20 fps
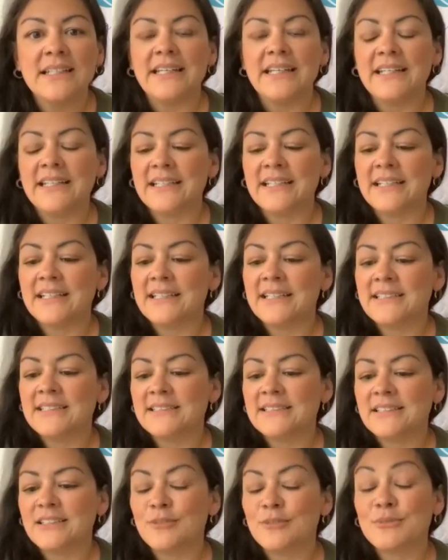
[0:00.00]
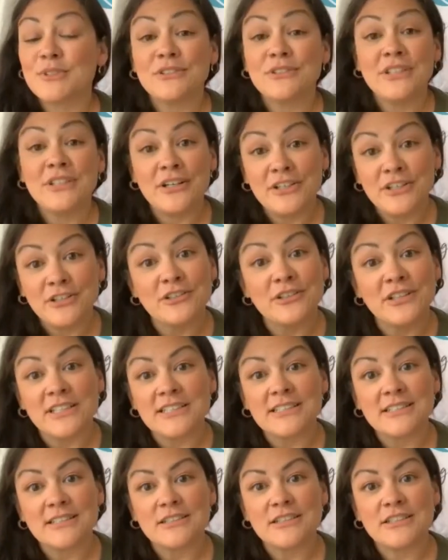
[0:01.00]
And so now,
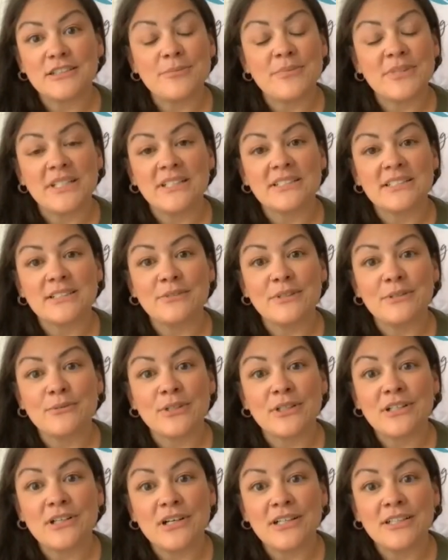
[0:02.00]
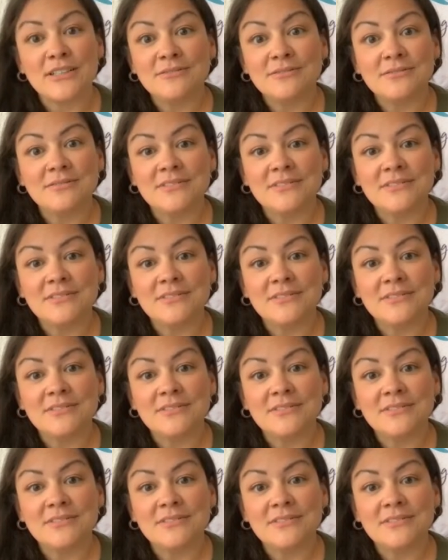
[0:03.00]
that's some things that we work on,